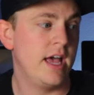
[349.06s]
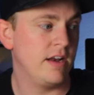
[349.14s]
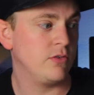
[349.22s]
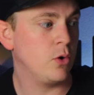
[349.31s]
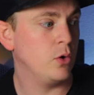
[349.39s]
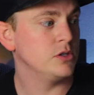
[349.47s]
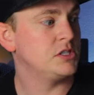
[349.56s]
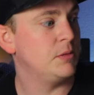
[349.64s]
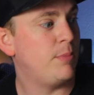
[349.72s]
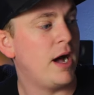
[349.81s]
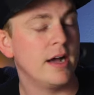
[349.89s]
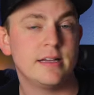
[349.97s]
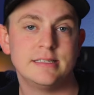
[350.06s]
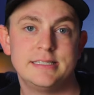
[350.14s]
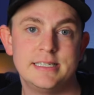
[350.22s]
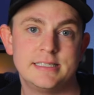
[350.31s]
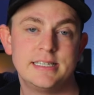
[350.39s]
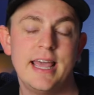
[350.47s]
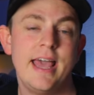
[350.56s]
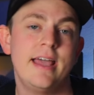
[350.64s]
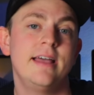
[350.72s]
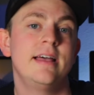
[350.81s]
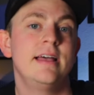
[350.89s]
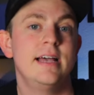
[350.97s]
And of course the Pocket
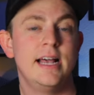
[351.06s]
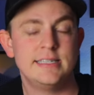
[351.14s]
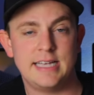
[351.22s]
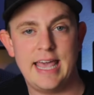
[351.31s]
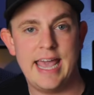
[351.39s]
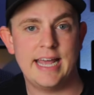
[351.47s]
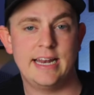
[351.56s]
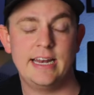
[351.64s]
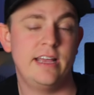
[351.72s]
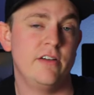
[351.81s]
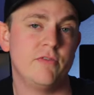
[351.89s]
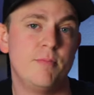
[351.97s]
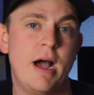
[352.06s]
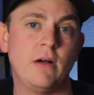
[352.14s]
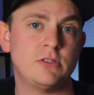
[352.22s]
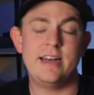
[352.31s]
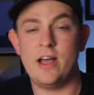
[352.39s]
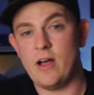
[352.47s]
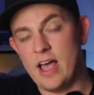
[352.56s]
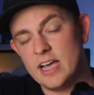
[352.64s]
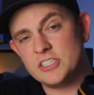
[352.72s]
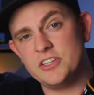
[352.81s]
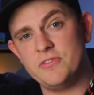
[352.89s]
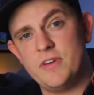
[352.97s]
6K is a Canon EF mount. Now I
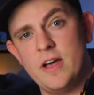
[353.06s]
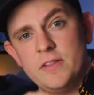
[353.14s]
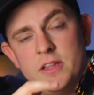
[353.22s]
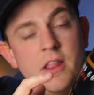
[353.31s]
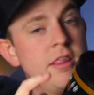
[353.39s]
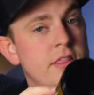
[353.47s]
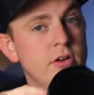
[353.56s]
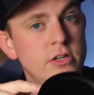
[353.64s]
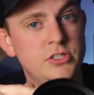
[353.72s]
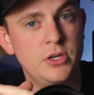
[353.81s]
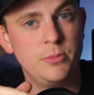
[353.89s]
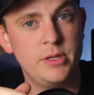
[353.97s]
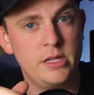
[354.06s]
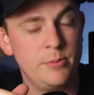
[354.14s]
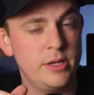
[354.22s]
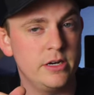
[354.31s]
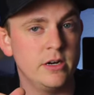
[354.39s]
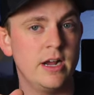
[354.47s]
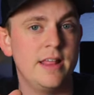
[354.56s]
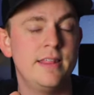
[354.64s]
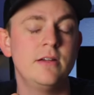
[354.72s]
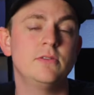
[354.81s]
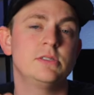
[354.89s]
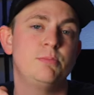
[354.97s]
actually found that the 32mm I
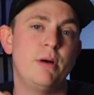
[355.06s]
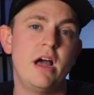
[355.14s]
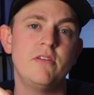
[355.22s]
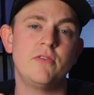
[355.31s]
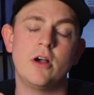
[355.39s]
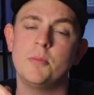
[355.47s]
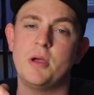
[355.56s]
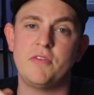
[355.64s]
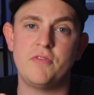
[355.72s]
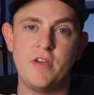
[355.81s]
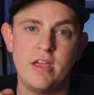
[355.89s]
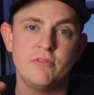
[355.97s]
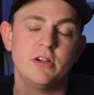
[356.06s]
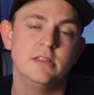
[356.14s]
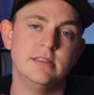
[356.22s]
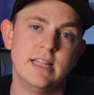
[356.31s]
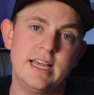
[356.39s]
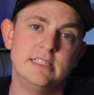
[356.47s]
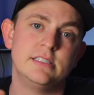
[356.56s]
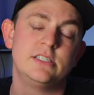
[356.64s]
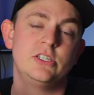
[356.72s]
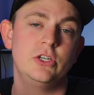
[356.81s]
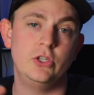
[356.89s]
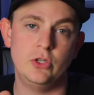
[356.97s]
think was by far my favorite
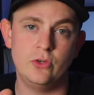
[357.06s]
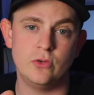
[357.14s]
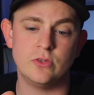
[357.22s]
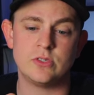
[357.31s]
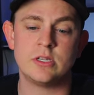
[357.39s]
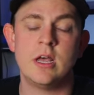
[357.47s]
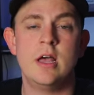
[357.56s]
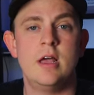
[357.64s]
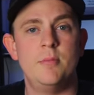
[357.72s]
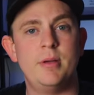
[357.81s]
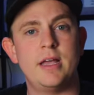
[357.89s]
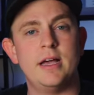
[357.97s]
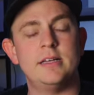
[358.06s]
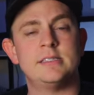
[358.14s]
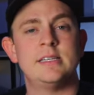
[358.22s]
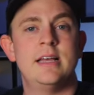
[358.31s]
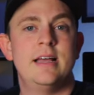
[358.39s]
lens to use because